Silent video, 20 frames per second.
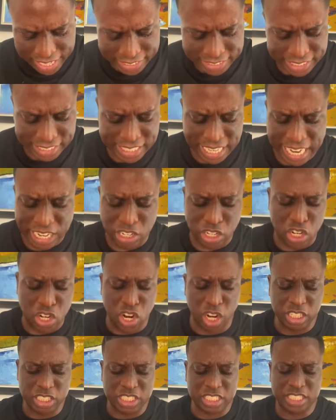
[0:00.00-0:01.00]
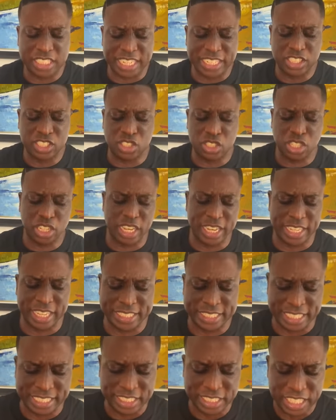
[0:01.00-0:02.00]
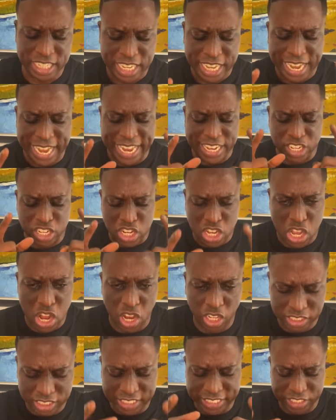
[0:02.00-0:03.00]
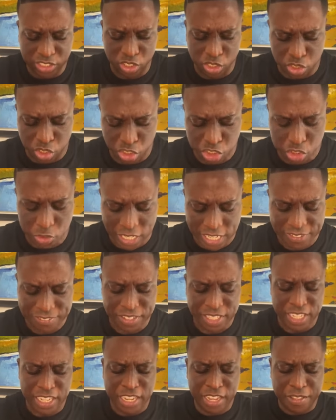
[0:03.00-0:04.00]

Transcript: It says, and God says, it says, and God said to Joshua,